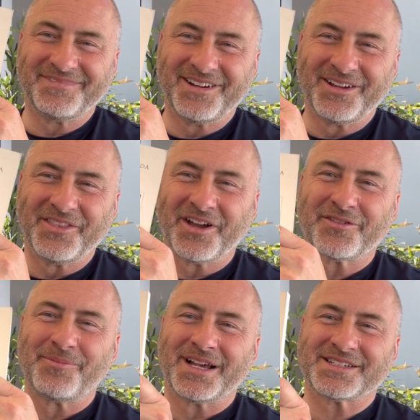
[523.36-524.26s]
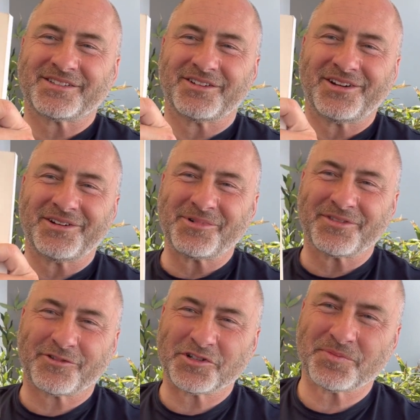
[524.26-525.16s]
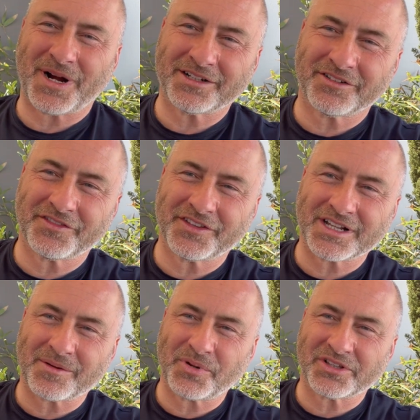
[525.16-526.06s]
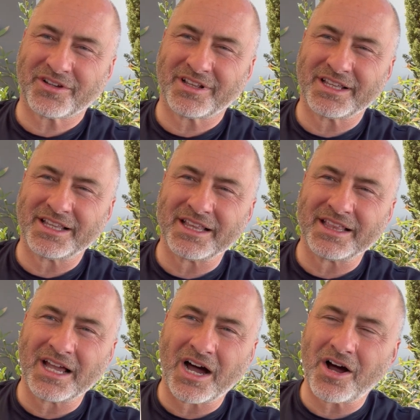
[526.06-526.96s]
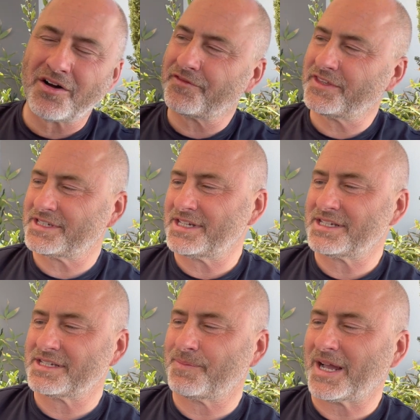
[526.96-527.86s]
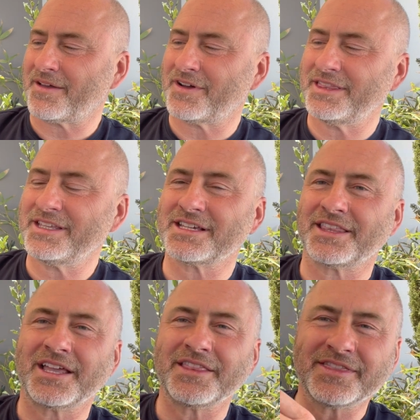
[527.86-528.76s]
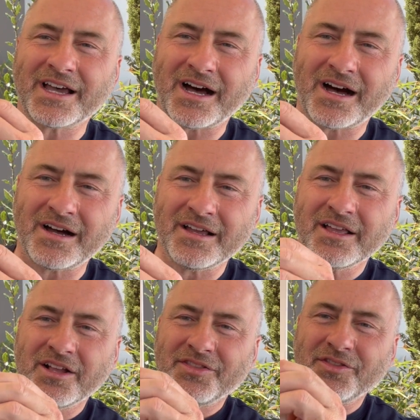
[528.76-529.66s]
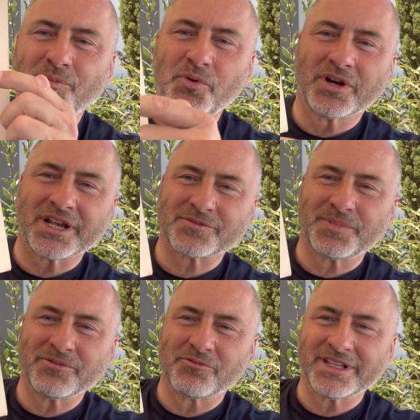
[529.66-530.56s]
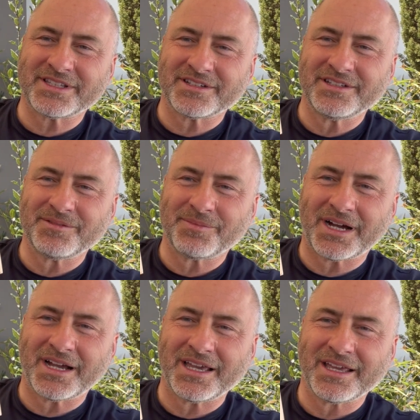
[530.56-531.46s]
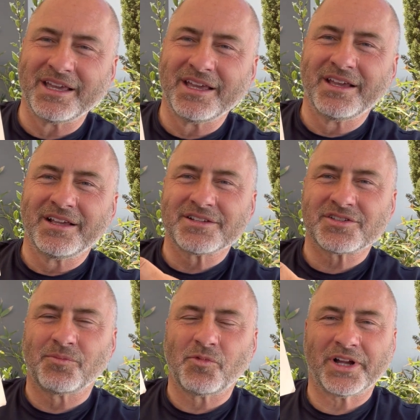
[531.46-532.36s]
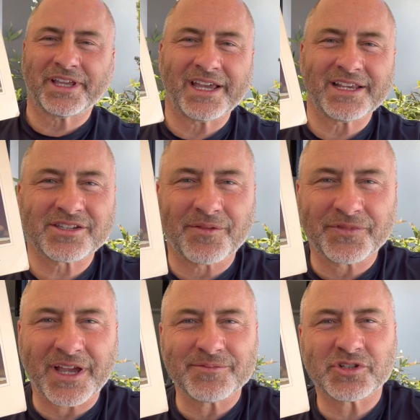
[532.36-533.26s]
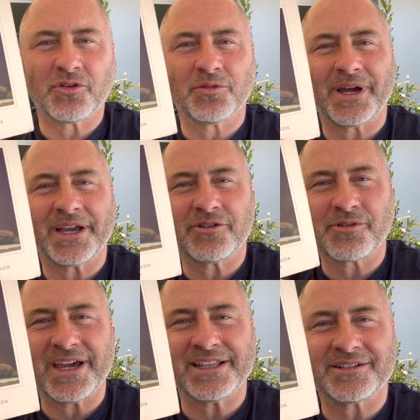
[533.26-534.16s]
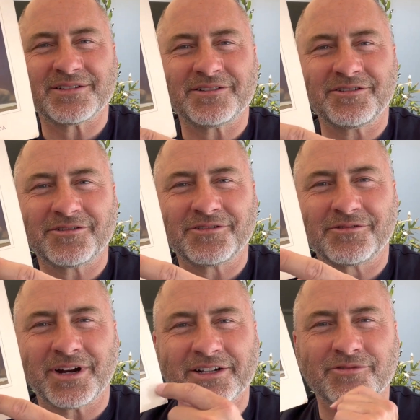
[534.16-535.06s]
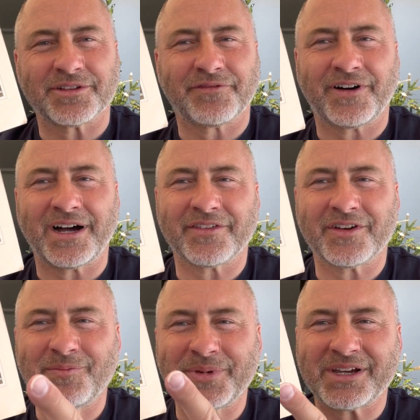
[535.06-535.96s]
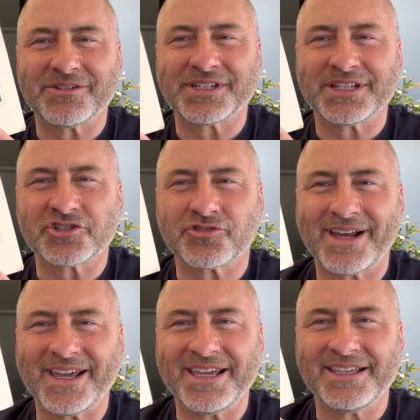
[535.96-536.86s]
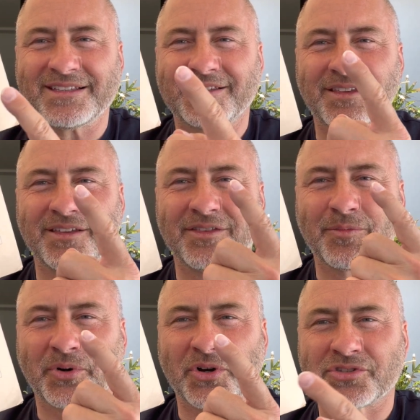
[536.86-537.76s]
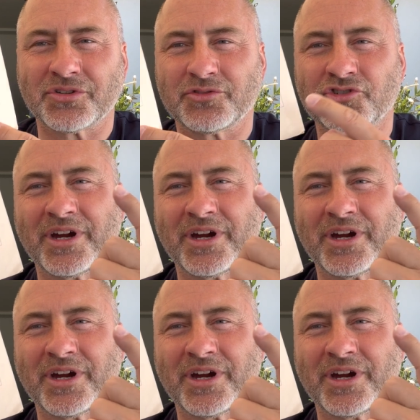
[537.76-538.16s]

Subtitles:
another master with Franz Bardon that I particularly love. This is Bhagavan Nityananda. The book has been written by someone I sometimes call my great-grandfather, because he trained the person